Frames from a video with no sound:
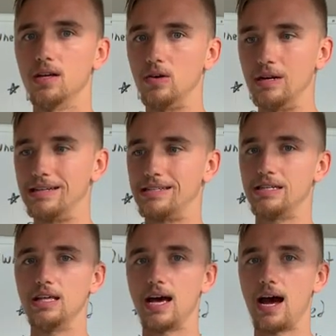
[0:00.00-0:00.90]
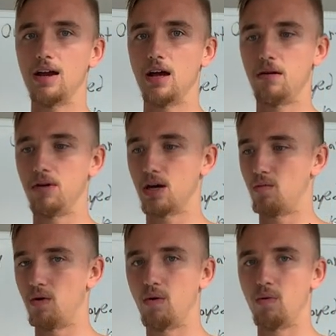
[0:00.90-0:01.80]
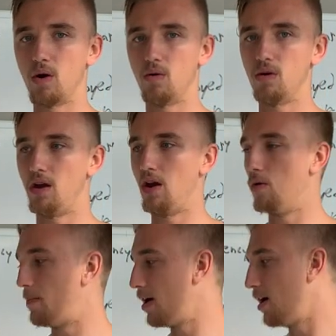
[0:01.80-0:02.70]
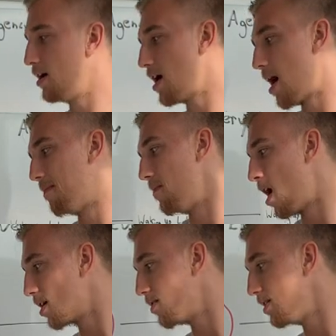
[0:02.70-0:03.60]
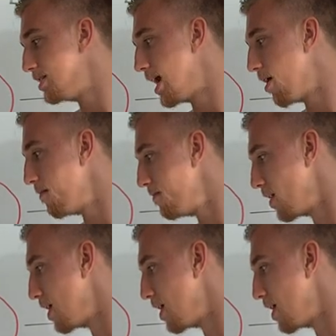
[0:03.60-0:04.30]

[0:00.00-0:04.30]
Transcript: You need to see that and be like, whoa, whoa, whoa, nope, I'm not going down.